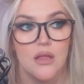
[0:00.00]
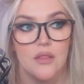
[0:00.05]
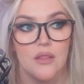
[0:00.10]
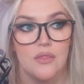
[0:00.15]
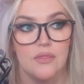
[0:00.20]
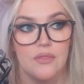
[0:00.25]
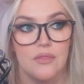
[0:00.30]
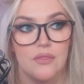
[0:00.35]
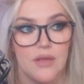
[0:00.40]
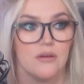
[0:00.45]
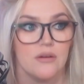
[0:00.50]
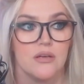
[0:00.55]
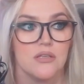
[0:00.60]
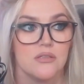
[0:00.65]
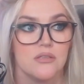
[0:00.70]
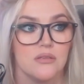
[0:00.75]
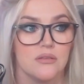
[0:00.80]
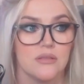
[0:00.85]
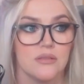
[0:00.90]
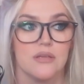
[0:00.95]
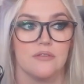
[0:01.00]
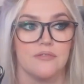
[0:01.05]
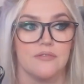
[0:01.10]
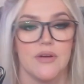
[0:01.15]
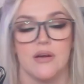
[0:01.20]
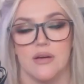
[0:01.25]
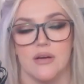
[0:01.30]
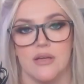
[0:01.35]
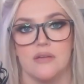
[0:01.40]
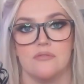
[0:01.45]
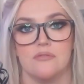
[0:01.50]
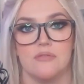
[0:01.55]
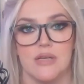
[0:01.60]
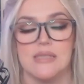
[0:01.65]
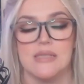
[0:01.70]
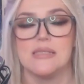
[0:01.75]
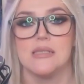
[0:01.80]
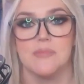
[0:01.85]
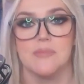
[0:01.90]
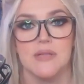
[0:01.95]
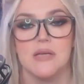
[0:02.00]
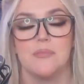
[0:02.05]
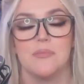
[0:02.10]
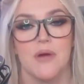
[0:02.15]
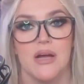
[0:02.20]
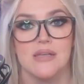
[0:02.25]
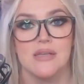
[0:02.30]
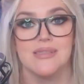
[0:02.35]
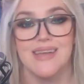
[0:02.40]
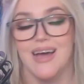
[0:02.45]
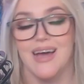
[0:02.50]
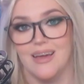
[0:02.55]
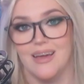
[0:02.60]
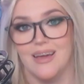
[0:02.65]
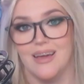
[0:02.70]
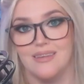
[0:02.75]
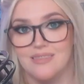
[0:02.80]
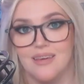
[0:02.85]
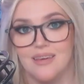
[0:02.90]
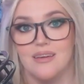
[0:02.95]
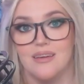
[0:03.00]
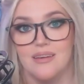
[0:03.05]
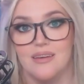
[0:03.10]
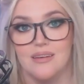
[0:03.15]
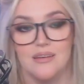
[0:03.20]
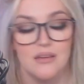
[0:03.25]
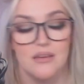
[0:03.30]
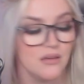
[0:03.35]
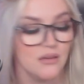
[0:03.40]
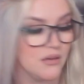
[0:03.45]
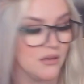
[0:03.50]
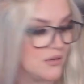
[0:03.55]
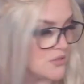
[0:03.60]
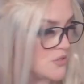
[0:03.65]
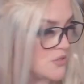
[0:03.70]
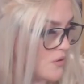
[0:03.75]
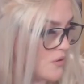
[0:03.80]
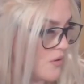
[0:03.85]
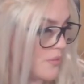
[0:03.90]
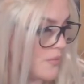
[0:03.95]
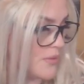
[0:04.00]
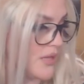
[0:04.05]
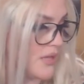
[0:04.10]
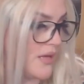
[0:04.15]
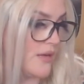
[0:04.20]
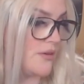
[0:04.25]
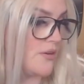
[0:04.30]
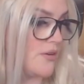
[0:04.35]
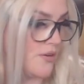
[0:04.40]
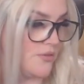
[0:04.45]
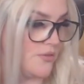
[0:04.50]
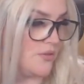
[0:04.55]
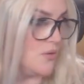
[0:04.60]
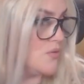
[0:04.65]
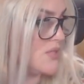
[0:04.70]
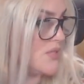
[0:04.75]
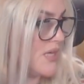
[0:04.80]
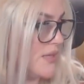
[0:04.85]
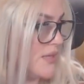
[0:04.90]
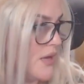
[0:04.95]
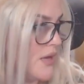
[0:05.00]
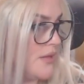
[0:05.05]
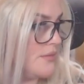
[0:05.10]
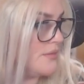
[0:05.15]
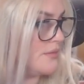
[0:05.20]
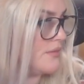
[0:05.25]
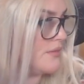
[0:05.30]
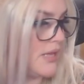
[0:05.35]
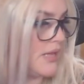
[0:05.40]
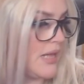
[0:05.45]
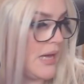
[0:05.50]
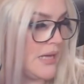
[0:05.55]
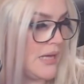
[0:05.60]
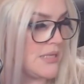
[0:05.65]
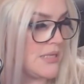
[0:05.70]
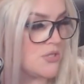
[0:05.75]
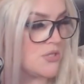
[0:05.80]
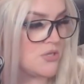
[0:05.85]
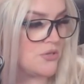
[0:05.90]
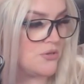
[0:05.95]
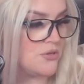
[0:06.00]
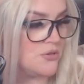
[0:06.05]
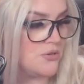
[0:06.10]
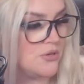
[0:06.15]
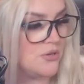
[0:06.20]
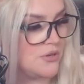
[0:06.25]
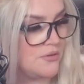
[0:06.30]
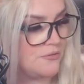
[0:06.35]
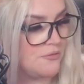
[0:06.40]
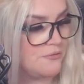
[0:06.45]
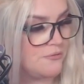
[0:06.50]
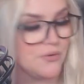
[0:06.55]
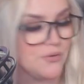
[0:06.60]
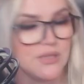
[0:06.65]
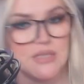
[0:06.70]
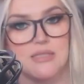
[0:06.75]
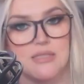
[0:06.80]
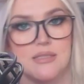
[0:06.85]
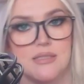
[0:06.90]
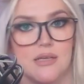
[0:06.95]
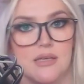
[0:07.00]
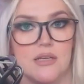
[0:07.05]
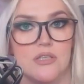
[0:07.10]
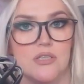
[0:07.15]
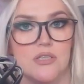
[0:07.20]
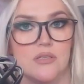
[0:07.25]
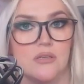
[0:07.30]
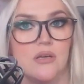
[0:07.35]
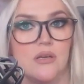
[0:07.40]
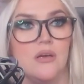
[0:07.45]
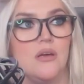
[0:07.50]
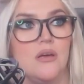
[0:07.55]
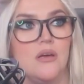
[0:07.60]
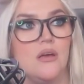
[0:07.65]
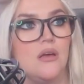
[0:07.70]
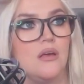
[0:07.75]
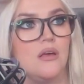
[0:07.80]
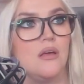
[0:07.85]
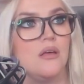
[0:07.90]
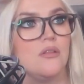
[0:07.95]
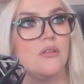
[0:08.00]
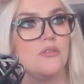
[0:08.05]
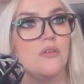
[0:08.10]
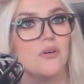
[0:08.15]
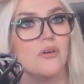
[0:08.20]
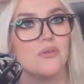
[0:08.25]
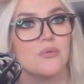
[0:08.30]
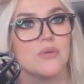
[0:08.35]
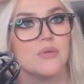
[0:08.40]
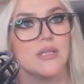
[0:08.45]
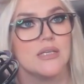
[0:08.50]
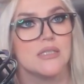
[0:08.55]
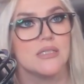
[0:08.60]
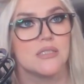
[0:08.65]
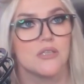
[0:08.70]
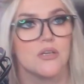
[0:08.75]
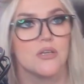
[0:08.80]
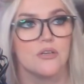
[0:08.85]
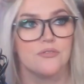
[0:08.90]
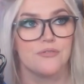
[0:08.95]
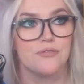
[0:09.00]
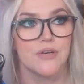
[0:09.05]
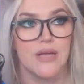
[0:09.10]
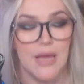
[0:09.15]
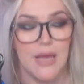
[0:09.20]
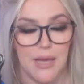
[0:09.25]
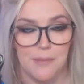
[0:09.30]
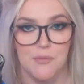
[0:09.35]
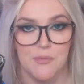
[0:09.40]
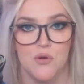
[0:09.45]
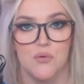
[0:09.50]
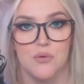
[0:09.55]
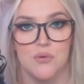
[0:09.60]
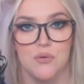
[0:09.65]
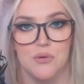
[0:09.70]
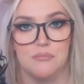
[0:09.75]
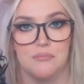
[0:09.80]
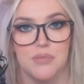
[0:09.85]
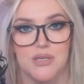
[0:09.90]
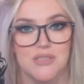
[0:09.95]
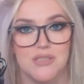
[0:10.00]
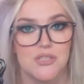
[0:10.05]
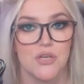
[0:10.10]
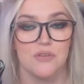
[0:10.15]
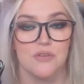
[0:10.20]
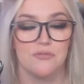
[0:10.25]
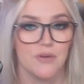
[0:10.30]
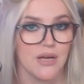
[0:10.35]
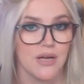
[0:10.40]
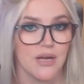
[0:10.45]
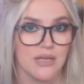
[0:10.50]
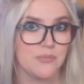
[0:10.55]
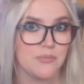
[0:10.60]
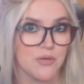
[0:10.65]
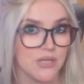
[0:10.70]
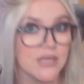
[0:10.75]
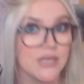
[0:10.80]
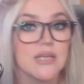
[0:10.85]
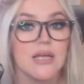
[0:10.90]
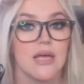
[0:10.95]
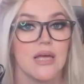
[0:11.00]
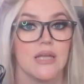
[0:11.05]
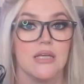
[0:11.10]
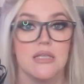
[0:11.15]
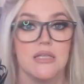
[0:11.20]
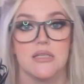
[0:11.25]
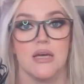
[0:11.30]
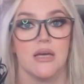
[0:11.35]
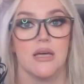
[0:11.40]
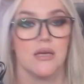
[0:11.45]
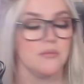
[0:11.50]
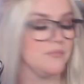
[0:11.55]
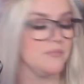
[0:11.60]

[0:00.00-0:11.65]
They're very reasonably priced, I think. So I'm glad I got those. And then the last two for this section, not only is it good for chemo, but it's good for anybody at any time.